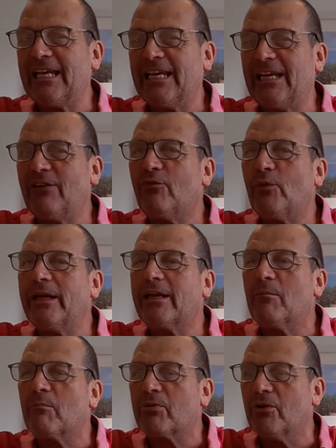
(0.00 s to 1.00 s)
If we
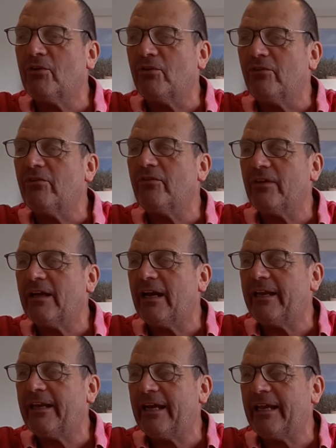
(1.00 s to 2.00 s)
can prove,
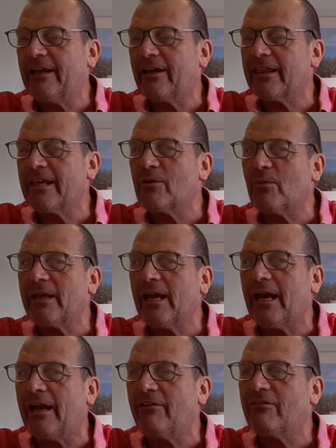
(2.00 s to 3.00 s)
and I think we
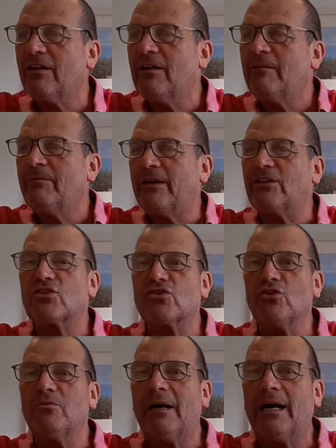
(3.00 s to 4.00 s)
have, that
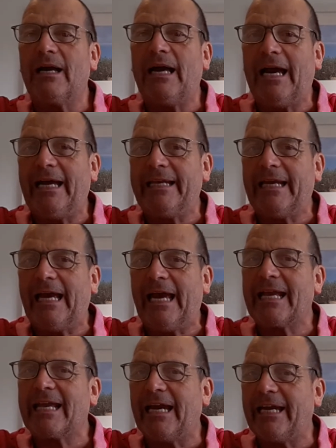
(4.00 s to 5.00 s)
Sumer and
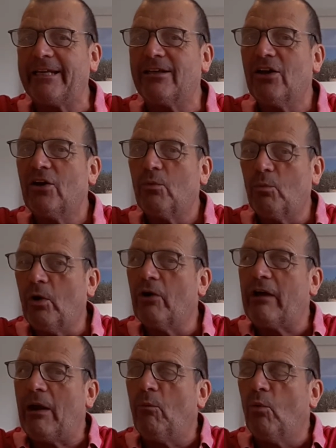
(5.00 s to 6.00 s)
Akkad were
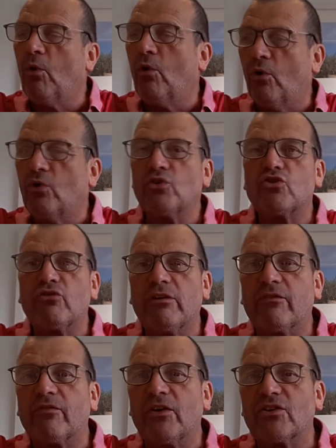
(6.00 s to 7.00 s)
at war during the
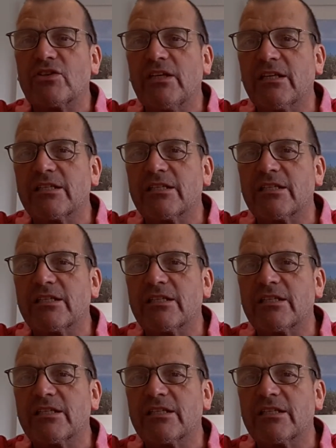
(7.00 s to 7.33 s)
first